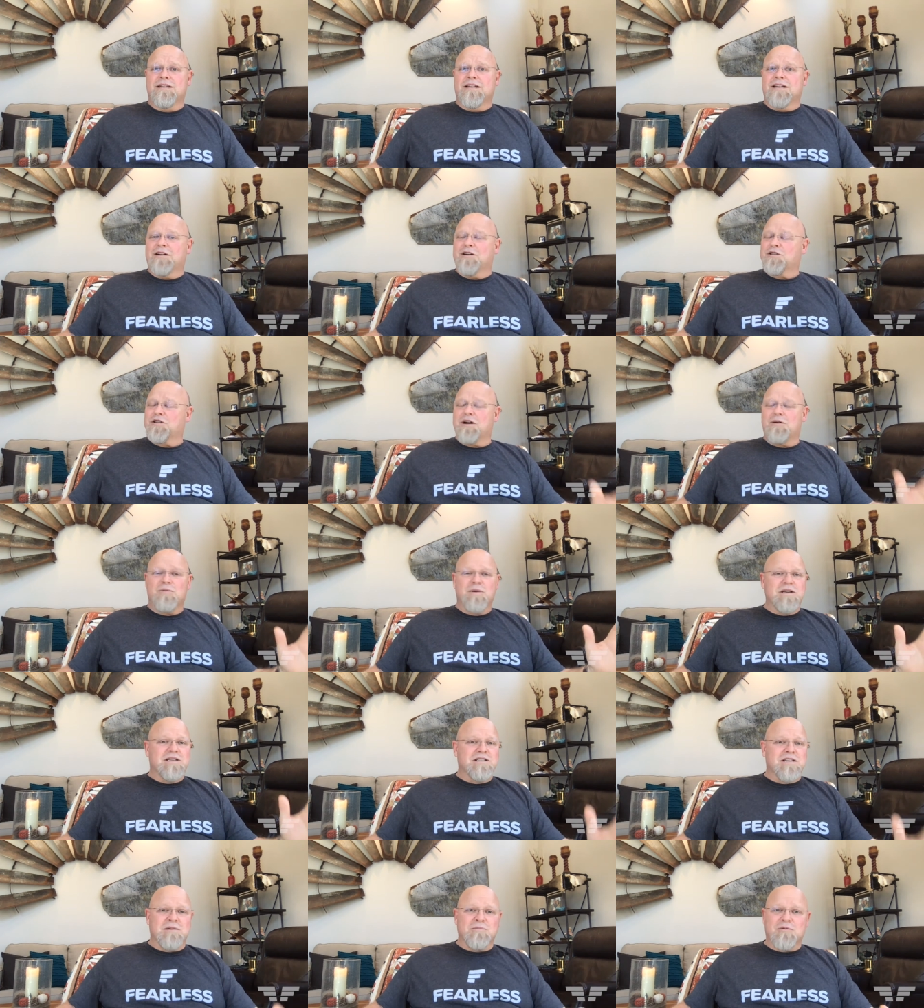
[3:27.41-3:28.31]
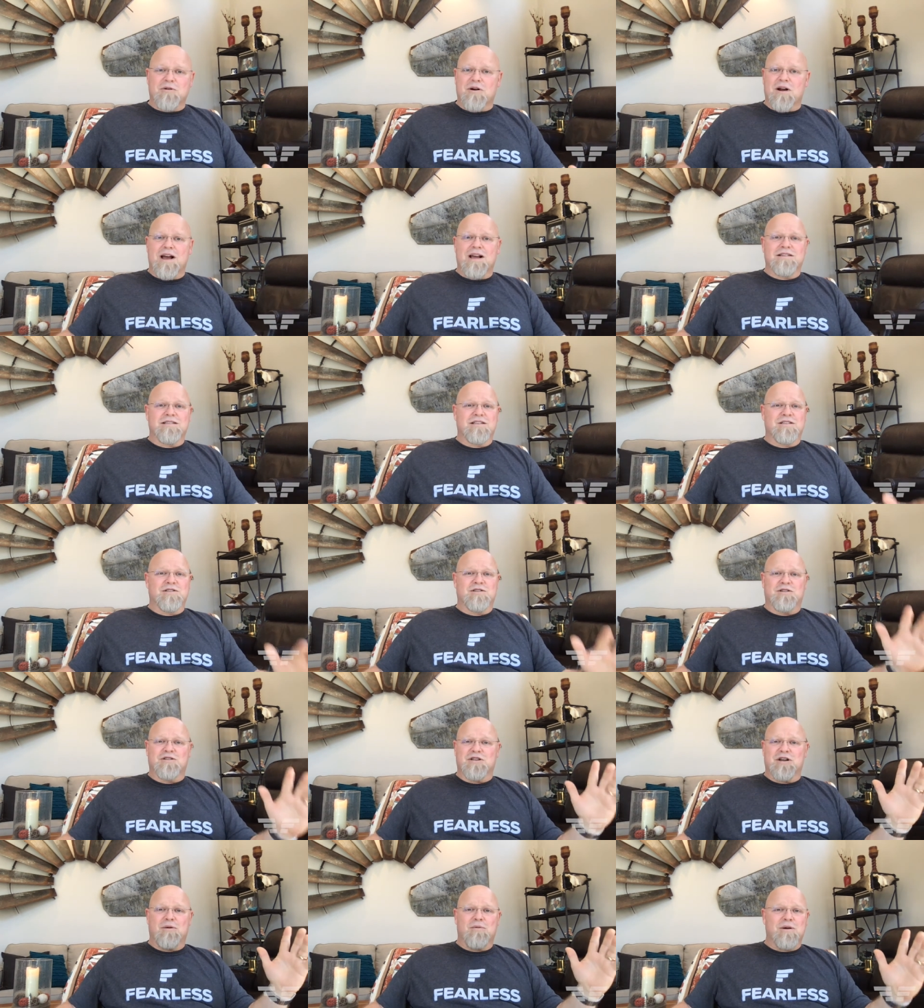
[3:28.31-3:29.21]
There's always some crisis,
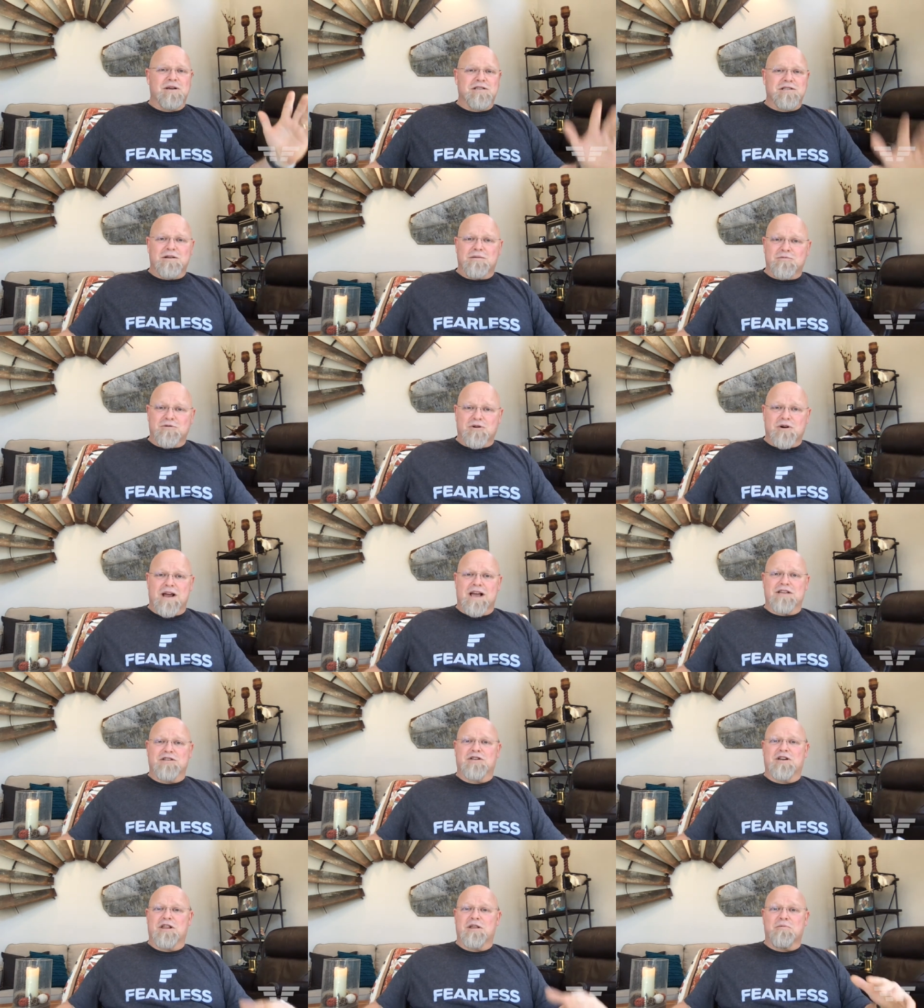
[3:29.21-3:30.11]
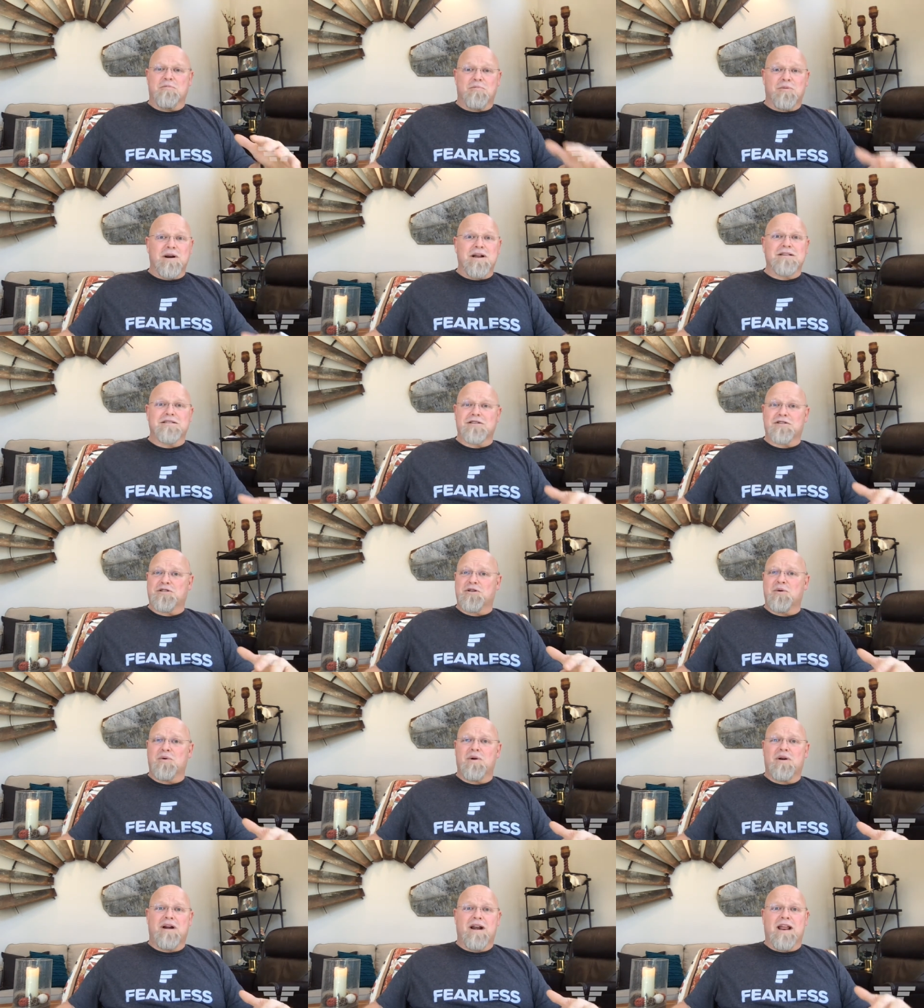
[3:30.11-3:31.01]
there's always some tragedy that brings us
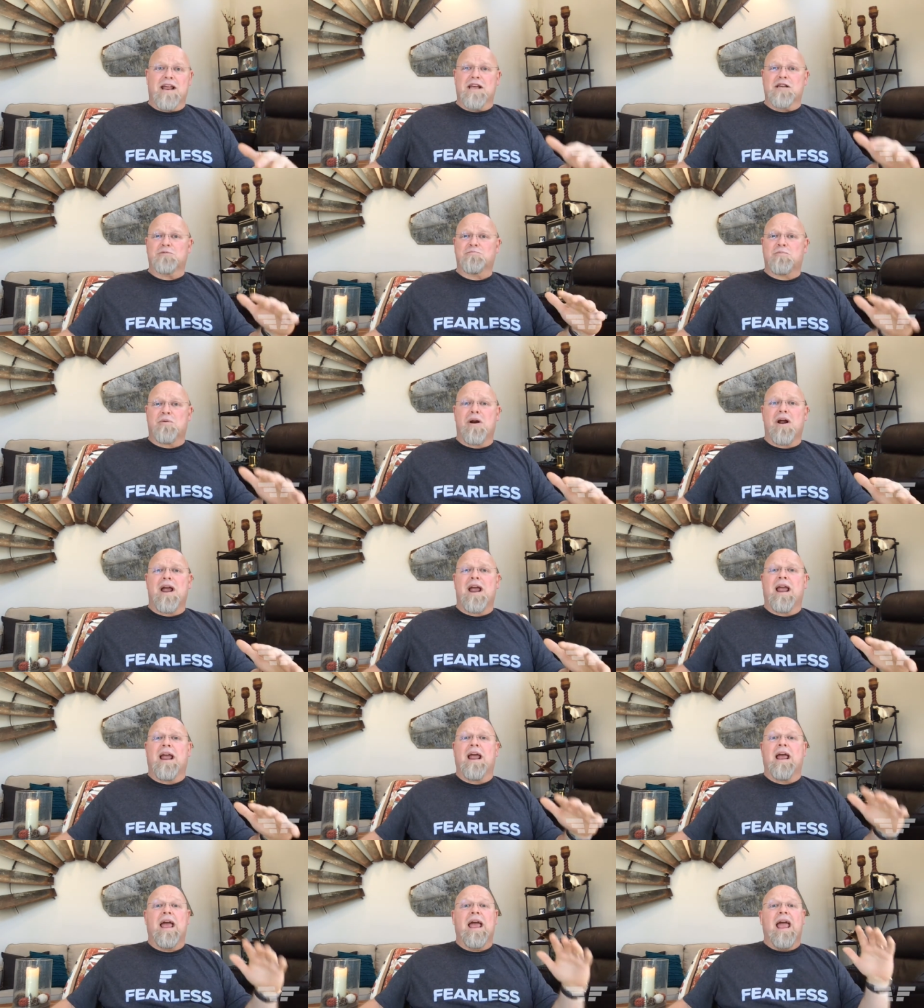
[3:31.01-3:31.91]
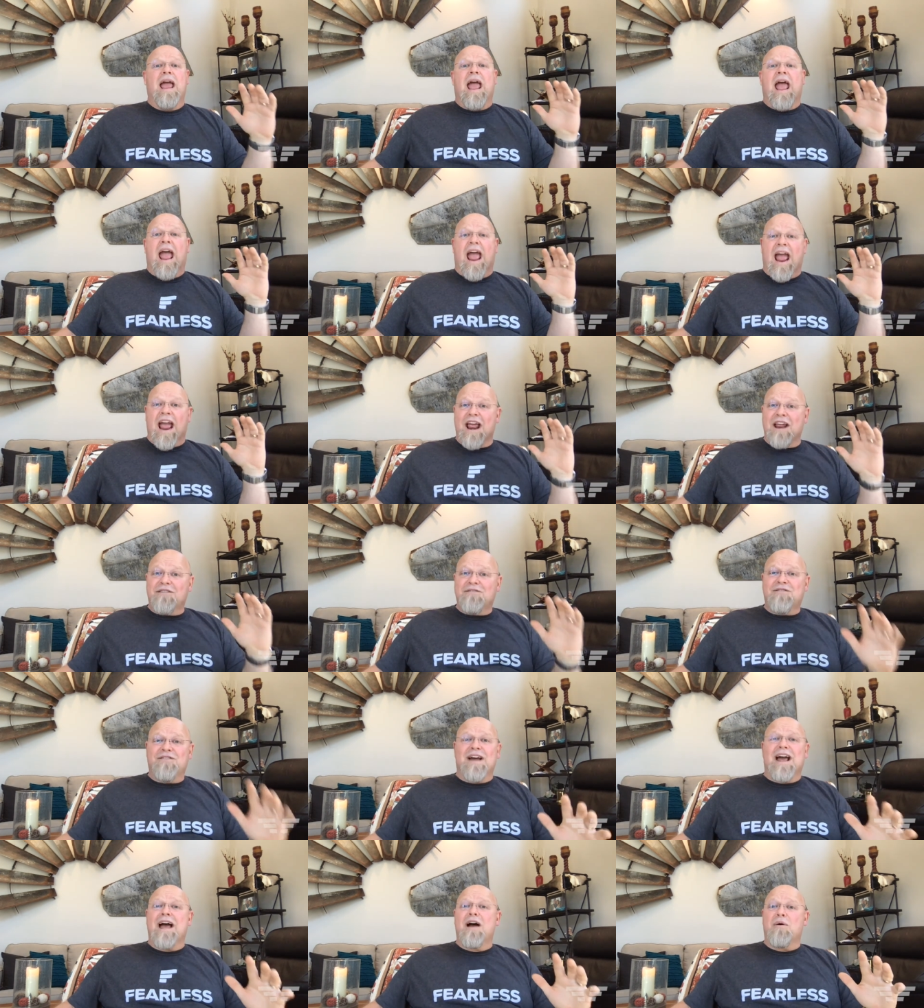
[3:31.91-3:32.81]
to our knees praying and
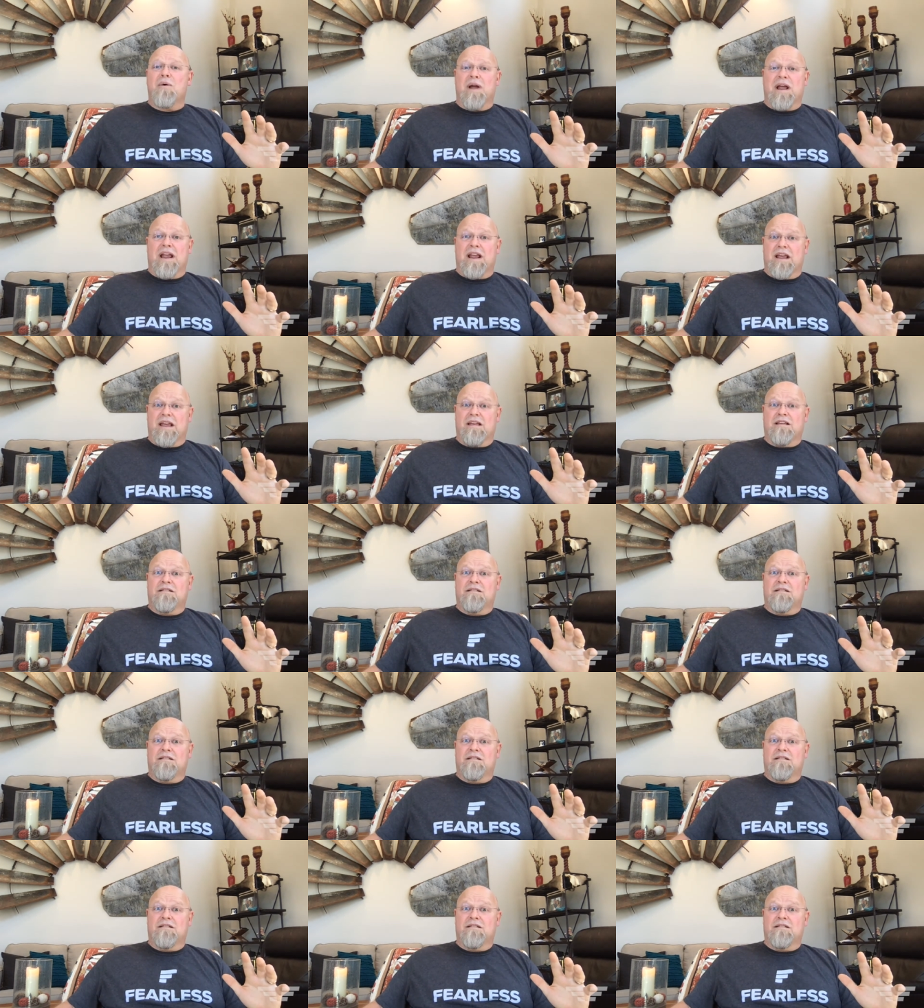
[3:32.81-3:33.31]
vowing,